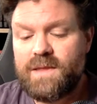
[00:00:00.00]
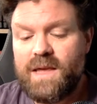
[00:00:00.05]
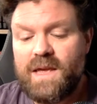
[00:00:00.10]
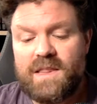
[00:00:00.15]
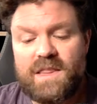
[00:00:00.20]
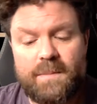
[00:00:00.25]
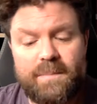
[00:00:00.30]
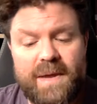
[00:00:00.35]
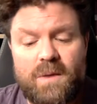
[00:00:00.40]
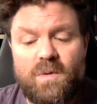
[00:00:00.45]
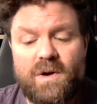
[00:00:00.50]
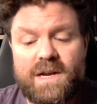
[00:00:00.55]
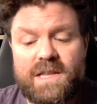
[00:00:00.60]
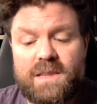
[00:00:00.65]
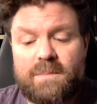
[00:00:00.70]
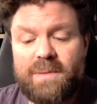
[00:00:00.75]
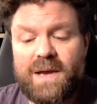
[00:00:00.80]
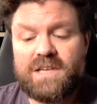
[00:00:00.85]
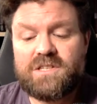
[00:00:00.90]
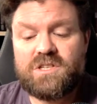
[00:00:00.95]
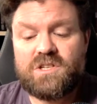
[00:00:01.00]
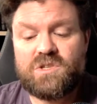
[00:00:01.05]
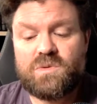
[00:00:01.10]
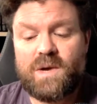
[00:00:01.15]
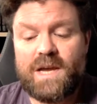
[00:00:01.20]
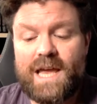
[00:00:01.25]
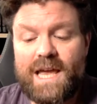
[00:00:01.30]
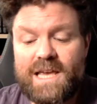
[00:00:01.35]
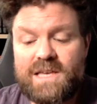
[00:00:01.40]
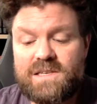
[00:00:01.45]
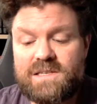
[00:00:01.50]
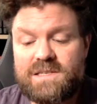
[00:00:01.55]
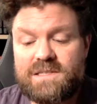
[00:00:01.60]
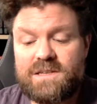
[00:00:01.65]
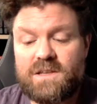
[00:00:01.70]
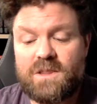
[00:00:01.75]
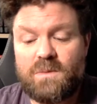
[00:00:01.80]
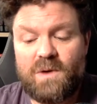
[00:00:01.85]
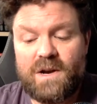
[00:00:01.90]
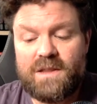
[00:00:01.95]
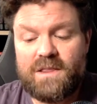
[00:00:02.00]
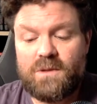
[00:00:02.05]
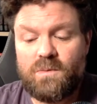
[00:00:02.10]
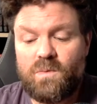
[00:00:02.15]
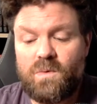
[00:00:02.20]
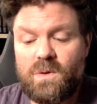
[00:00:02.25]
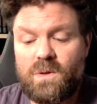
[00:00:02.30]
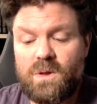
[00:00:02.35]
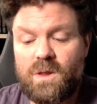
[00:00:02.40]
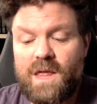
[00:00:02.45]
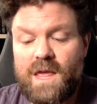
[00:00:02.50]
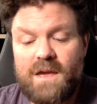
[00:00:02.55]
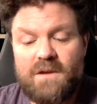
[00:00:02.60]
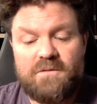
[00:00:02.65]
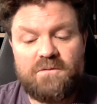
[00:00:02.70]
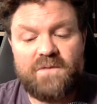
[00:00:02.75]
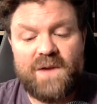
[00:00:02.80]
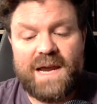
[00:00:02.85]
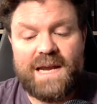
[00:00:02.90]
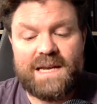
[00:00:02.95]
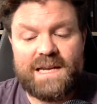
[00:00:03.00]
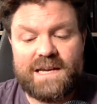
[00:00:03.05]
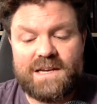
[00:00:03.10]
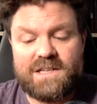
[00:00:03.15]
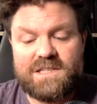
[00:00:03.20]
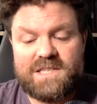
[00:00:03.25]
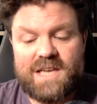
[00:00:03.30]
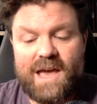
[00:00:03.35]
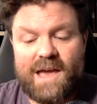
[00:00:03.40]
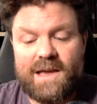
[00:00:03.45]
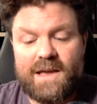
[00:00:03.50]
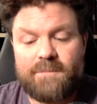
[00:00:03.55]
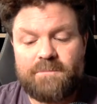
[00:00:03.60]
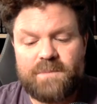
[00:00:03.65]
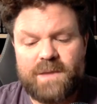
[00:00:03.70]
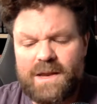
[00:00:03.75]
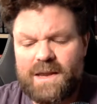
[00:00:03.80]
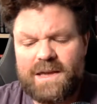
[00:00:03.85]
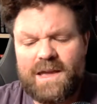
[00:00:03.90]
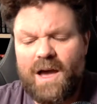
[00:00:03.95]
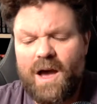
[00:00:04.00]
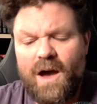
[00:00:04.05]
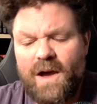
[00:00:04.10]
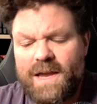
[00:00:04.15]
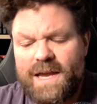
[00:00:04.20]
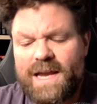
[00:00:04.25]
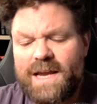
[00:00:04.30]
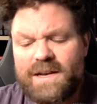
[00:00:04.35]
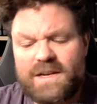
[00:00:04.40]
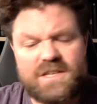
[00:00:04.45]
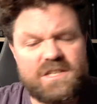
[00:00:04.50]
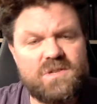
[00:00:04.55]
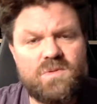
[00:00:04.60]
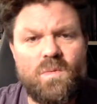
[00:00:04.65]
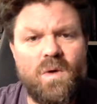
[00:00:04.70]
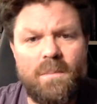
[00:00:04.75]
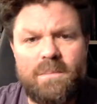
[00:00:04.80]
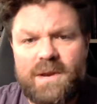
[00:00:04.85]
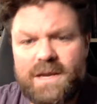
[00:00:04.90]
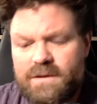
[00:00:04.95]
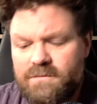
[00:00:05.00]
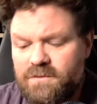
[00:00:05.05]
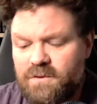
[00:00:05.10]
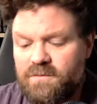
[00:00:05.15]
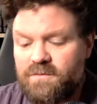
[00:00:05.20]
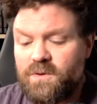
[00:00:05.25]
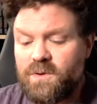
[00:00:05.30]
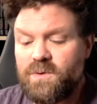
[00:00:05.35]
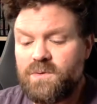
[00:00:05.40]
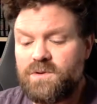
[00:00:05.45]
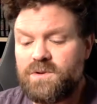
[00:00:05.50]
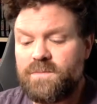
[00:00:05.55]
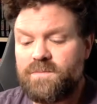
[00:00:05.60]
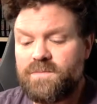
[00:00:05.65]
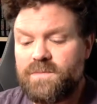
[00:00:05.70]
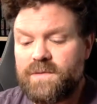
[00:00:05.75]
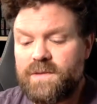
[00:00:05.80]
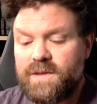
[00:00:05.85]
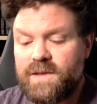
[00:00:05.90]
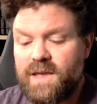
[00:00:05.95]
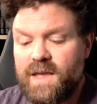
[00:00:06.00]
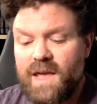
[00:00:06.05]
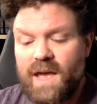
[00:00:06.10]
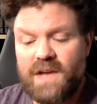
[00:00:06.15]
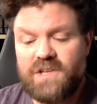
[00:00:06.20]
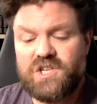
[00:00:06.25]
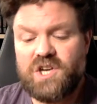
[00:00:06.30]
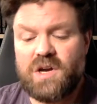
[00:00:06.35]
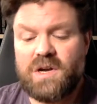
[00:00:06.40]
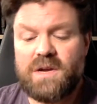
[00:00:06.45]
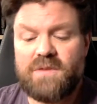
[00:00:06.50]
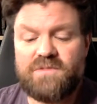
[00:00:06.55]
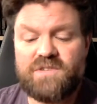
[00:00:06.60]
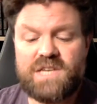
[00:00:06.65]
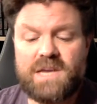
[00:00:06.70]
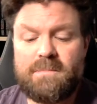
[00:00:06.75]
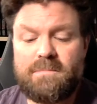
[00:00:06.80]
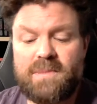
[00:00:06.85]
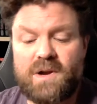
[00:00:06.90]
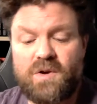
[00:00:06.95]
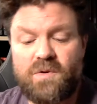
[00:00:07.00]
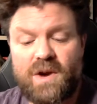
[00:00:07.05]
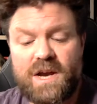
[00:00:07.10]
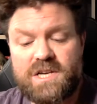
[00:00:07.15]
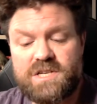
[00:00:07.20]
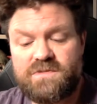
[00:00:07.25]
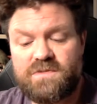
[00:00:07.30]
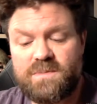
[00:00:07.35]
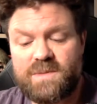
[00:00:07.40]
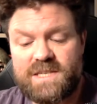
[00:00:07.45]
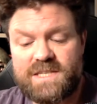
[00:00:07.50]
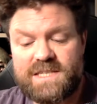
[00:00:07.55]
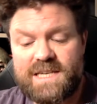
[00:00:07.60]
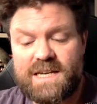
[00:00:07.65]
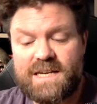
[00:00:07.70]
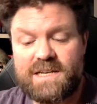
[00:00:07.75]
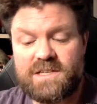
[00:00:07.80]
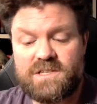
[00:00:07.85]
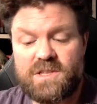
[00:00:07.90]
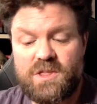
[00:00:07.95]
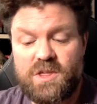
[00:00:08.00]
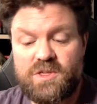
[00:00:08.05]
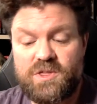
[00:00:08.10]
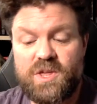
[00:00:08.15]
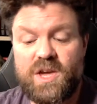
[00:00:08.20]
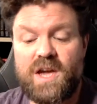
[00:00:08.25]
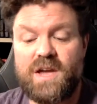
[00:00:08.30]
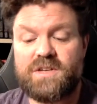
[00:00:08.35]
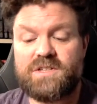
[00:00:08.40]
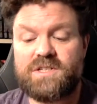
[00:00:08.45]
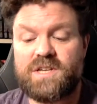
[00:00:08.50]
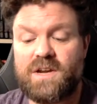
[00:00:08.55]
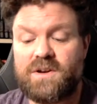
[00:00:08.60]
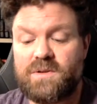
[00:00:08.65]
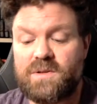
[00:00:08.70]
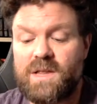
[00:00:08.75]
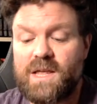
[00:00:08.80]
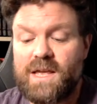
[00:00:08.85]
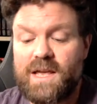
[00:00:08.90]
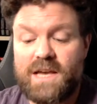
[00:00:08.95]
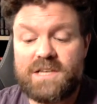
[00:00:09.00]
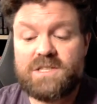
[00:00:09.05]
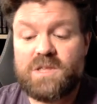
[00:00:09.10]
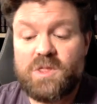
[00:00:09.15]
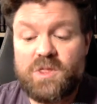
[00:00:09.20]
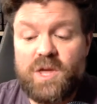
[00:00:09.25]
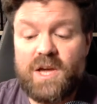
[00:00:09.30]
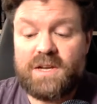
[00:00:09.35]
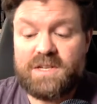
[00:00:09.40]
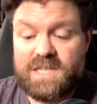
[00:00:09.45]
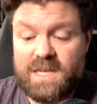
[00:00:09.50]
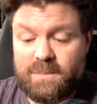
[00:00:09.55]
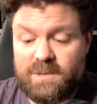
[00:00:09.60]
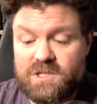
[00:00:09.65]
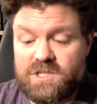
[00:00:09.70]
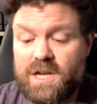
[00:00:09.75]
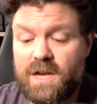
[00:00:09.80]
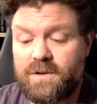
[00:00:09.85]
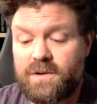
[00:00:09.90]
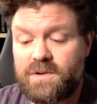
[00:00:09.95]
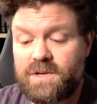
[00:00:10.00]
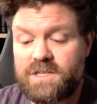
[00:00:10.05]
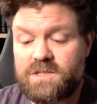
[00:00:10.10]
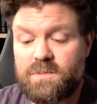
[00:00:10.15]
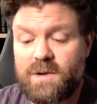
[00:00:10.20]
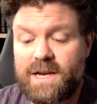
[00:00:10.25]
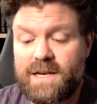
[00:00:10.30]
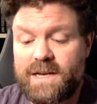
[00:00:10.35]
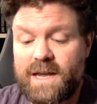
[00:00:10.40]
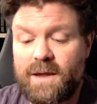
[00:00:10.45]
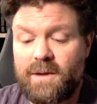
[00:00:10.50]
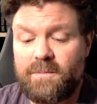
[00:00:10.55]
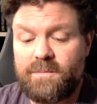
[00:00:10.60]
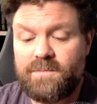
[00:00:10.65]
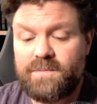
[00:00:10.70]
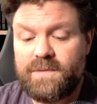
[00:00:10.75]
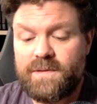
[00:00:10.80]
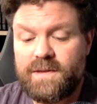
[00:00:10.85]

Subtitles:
The big one in the passageway hissed at the one in the wall, feigning an attack, like a hyena squabbling for food. A chunk of timber crashed from the ceiling as the third demon tunnelled its way down.